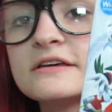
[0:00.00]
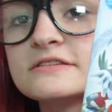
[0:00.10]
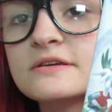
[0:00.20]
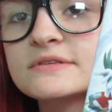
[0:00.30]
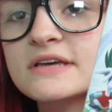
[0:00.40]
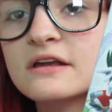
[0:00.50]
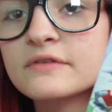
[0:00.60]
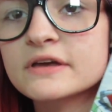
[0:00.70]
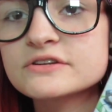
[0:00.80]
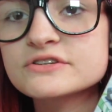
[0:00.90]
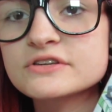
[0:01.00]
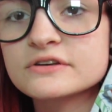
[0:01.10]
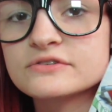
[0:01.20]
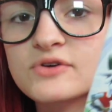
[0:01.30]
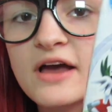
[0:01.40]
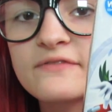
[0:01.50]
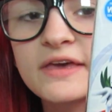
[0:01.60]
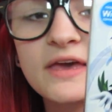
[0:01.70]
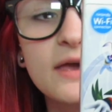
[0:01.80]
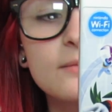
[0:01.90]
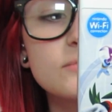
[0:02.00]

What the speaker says: So it's kind of just a driving game